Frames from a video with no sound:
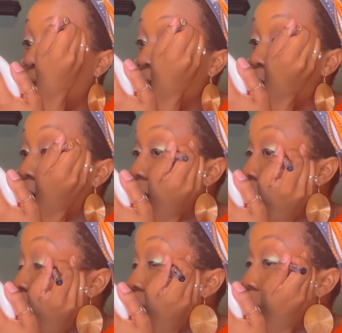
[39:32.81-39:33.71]
You can
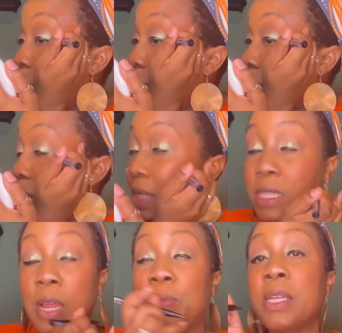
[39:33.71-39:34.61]
call this a publicity
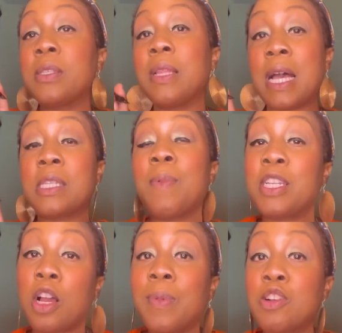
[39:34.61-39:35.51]
stunt because the last time I
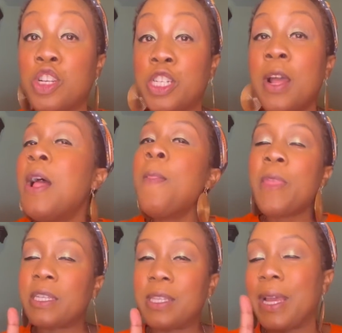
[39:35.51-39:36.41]
talked about Trisha,
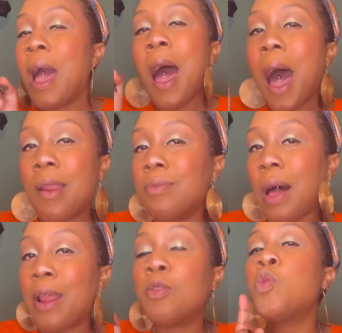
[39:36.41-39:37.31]
that's the thing.
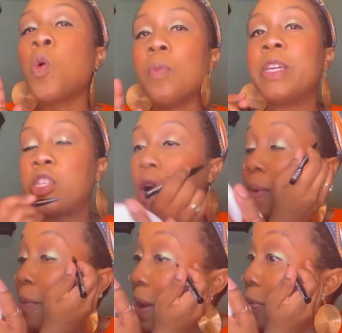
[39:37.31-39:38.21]
I don't normally talk
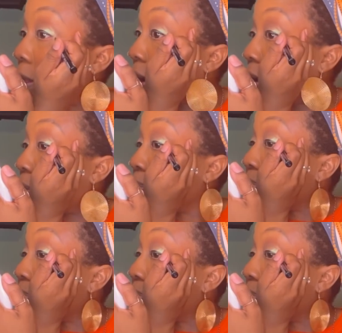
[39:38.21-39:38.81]
about people like her.